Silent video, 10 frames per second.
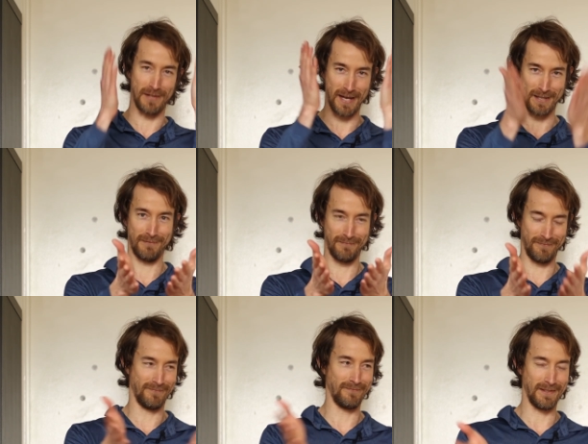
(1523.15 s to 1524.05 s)
Like,
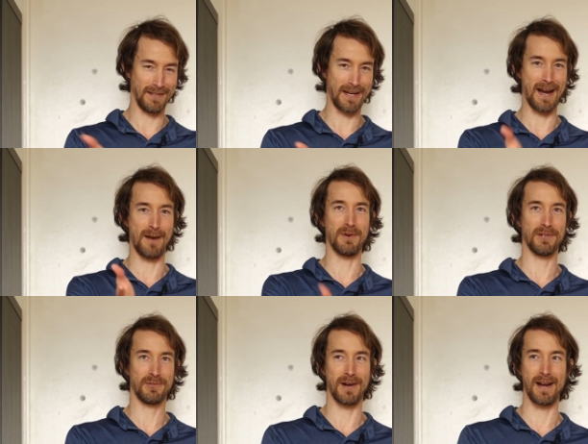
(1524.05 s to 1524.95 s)
in the camera
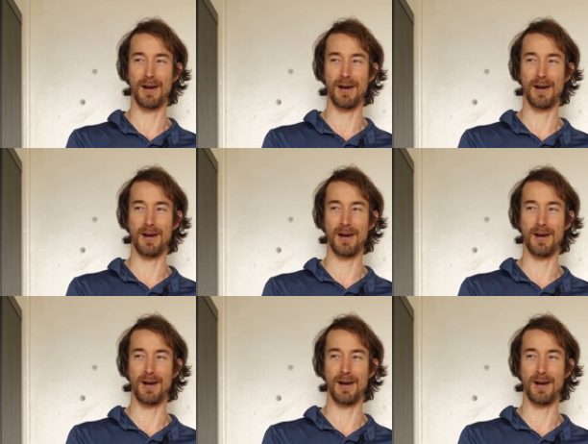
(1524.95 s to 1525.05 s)
straight,